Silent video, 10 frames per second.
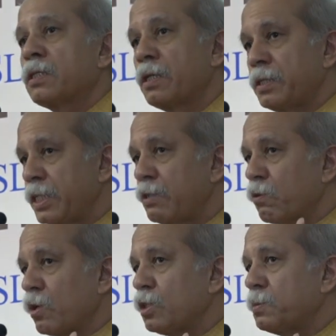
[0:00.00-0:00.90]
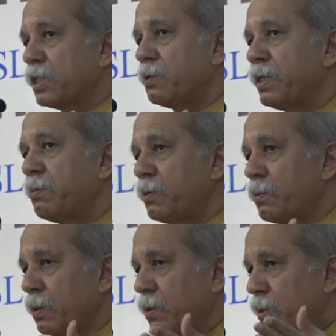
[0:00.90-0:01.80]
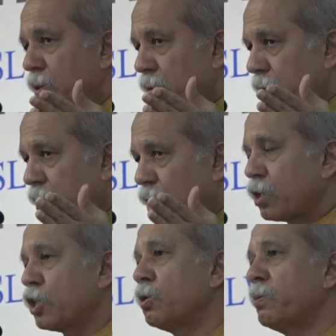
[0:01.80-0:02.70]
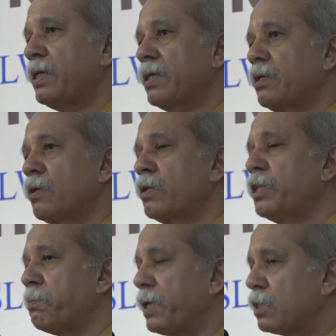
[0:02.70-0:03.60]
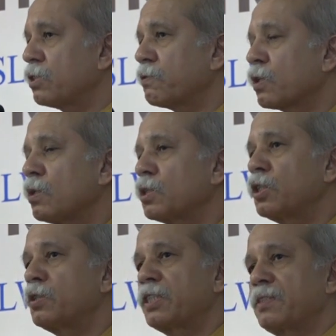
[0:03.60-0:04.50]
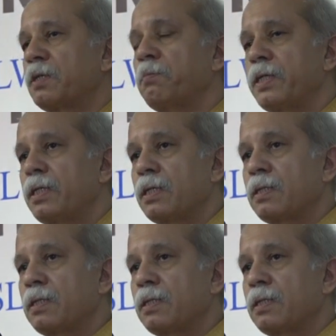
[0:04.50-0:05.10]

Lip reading: 13 volumes have been documented on debates of the Constitutional Assembly,